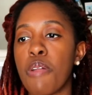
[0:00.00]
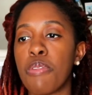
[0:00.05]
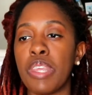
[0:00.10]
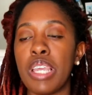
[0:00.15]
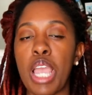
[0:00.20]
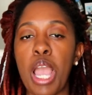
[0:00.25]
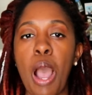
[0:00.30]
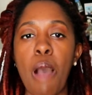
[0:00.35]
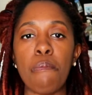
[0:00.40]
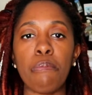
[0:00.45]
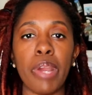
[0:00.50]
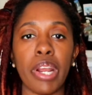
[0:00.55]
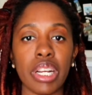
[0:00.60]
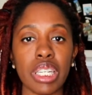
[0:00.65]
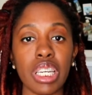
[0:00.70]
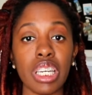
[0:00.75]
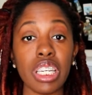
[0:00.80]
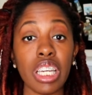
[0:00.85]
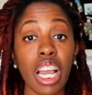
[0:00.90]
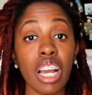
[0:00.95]
the
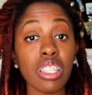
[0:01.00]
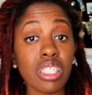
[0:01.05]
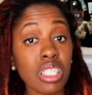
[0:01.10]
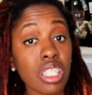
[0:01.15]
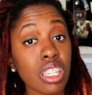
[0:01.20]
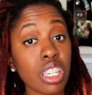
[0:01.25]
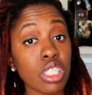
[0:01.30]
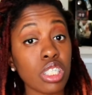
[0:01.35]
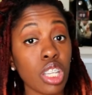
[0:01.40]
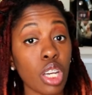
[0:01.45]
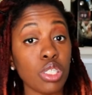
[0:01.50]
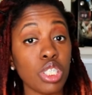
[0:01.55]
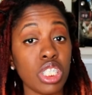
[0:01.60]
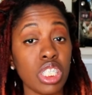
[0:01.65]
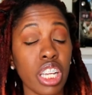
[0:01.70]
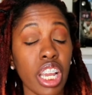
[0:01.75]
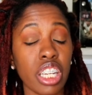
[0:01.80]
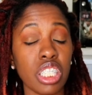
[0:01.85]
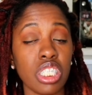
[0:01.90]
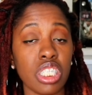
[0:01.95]
American Counseling
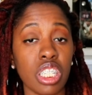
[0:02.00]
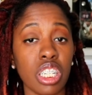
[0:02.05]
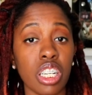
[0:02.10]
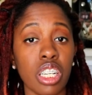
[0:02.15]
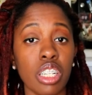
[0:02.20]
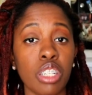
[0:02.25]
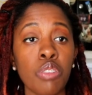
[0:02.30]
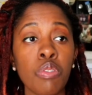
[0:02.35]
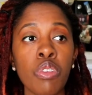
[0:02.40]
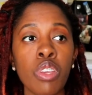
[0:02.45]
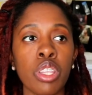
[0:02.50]
Association